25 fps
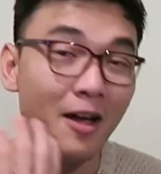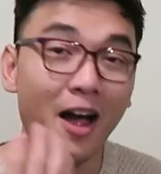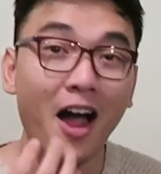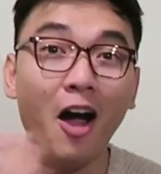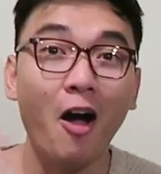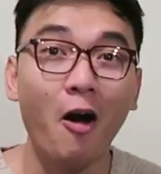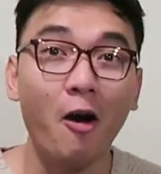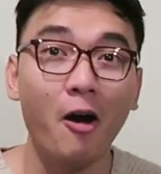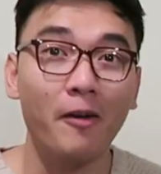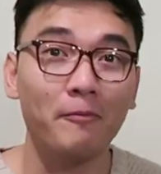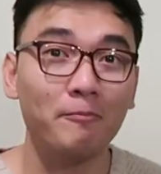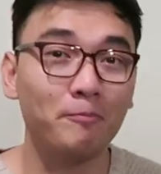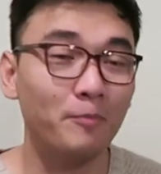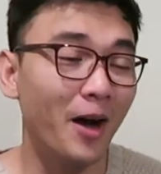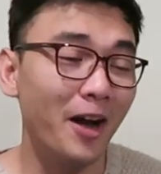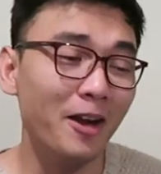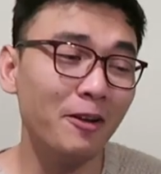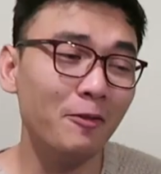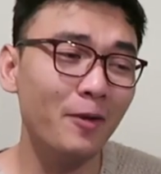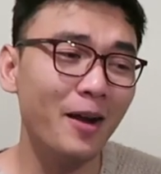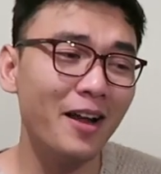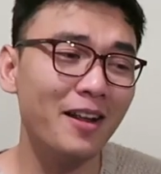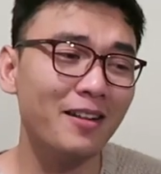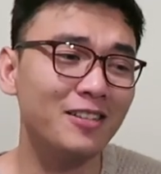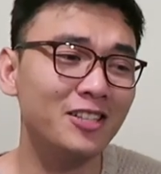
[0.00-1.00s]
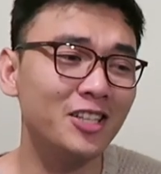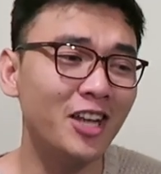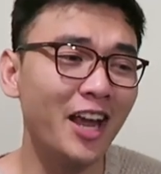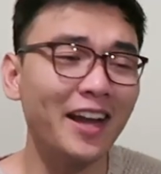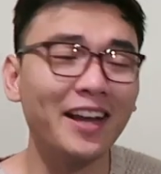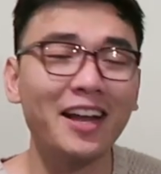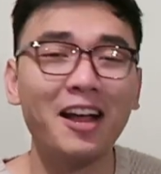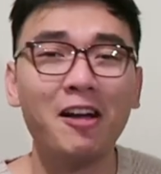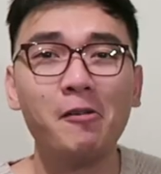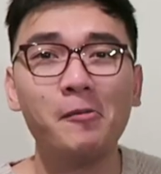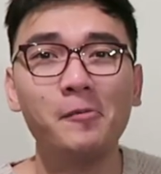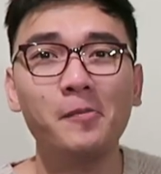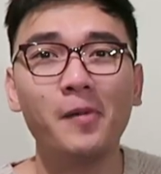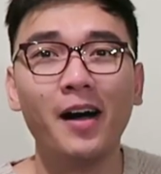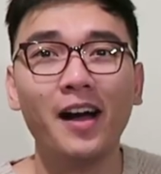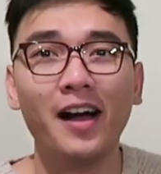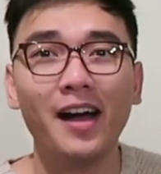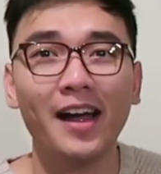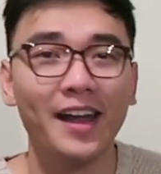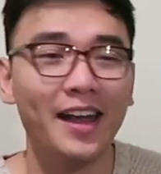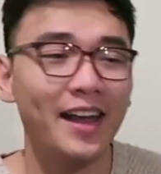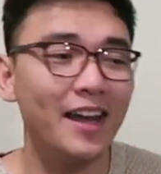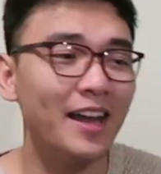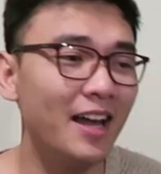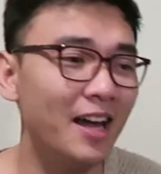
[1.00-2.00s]
Oh, by the way, check out
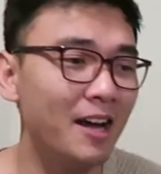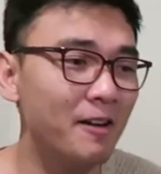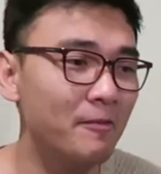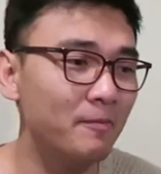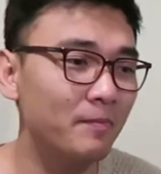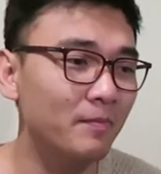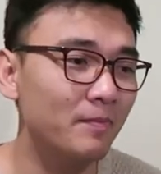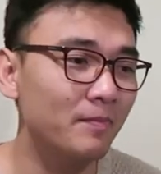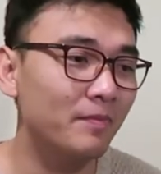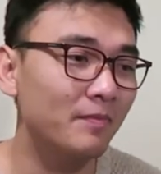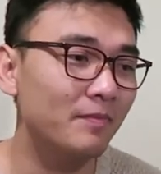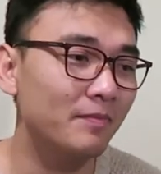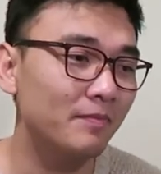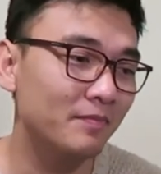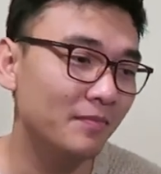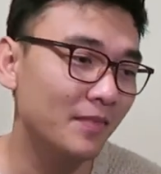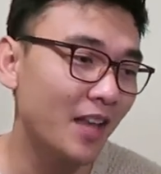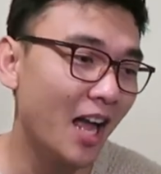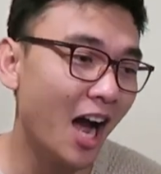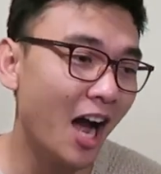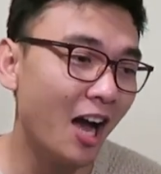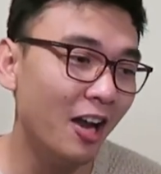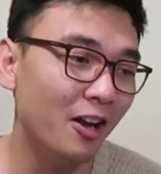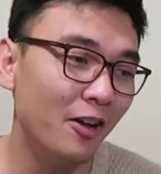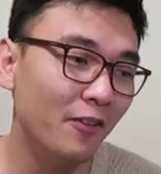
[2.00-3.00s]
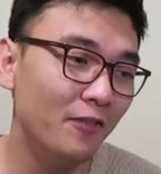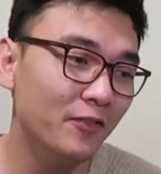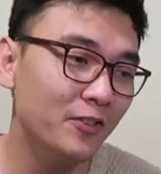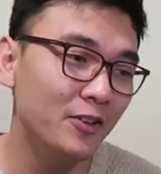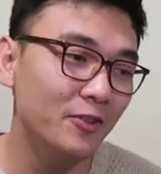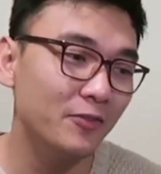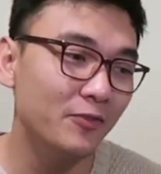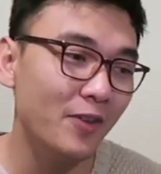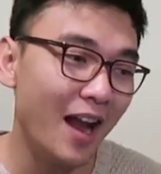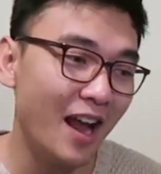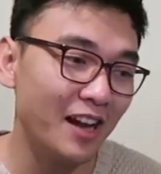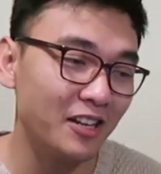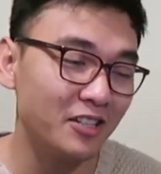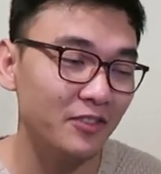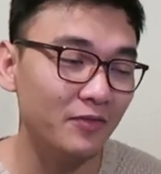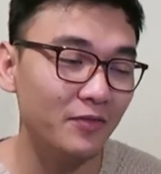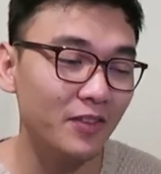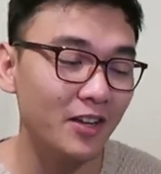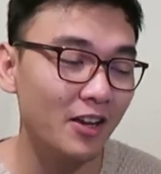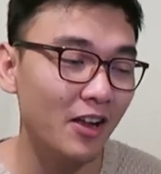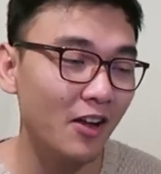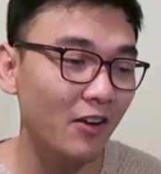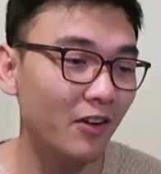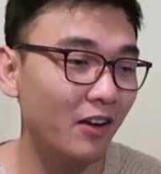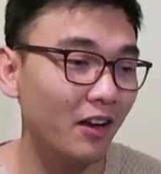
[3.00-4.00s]
my um, I Love You reaction
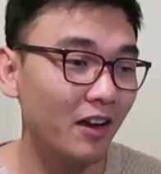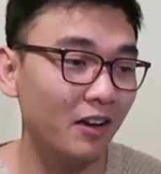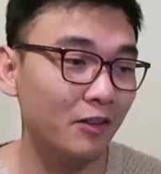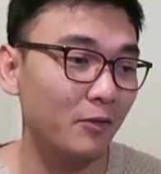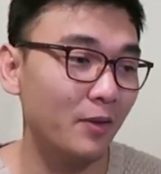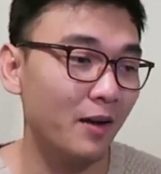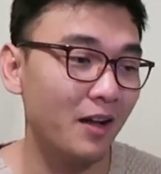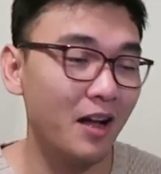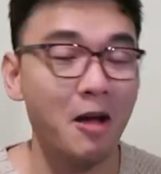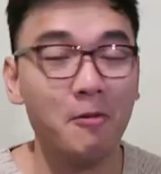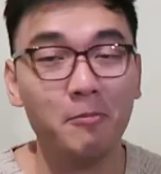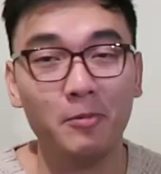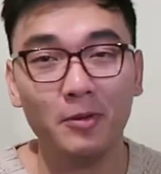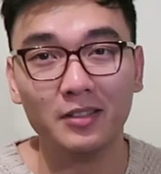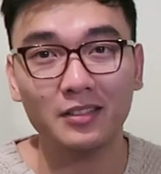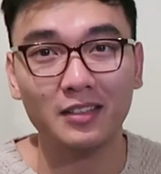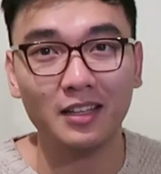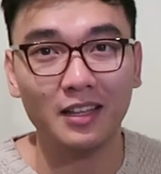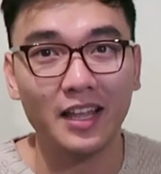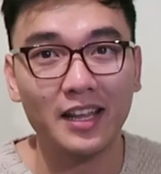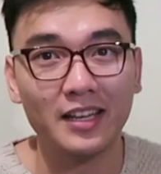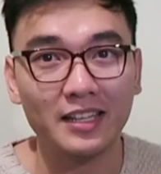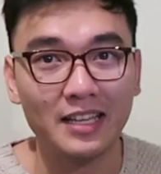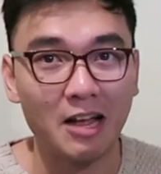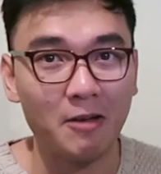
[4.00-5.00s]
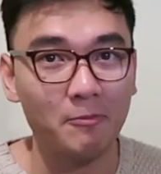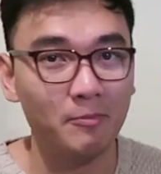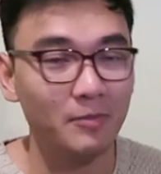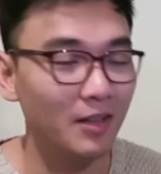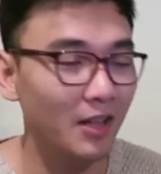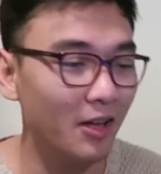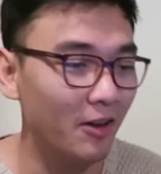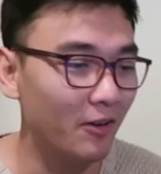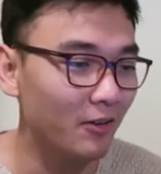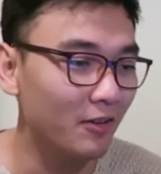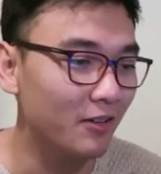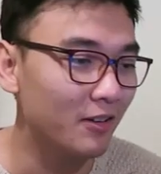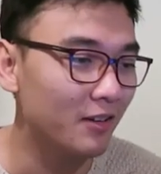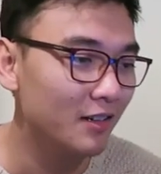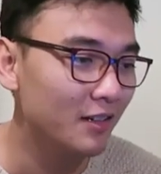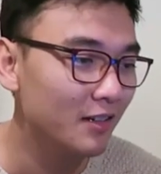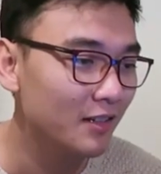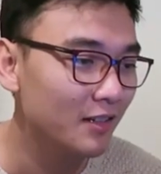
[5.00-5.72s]
video as well. i put the link down below.